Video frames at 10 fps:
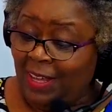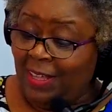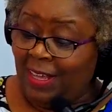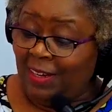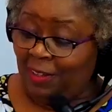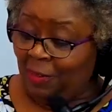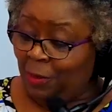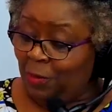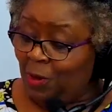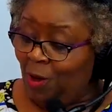Healing Them
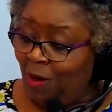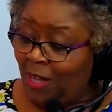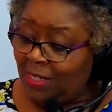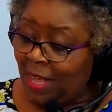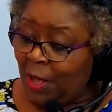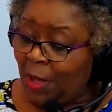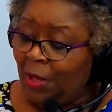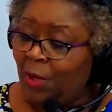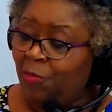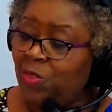Through the Arts,
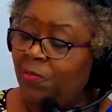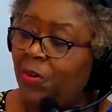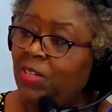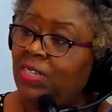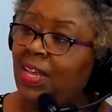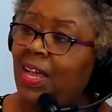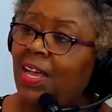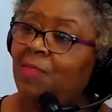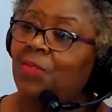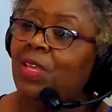for the first
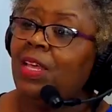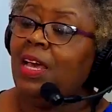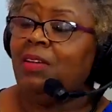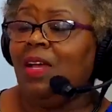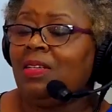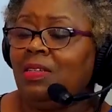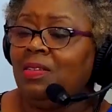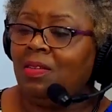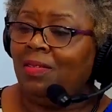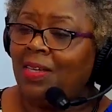time, and actually
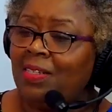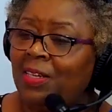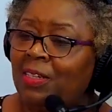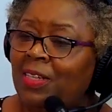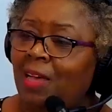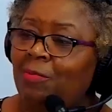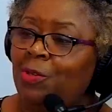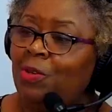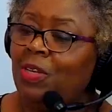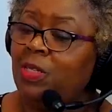this is on our second time
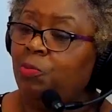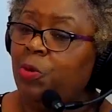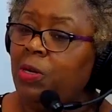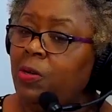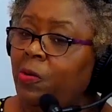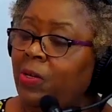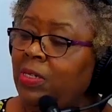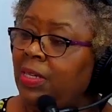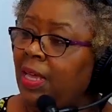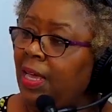doing this, we're going
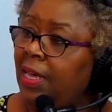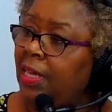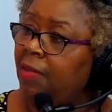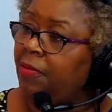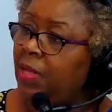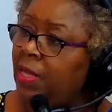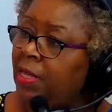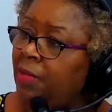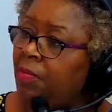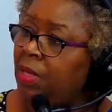to have
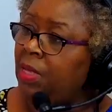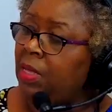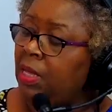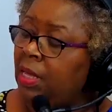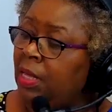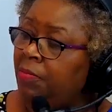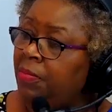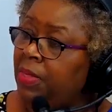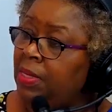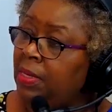
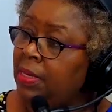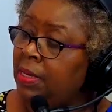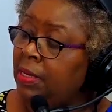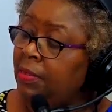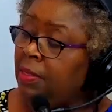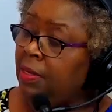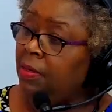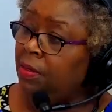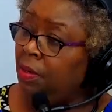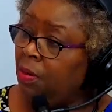the
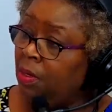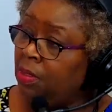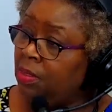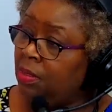theater arts.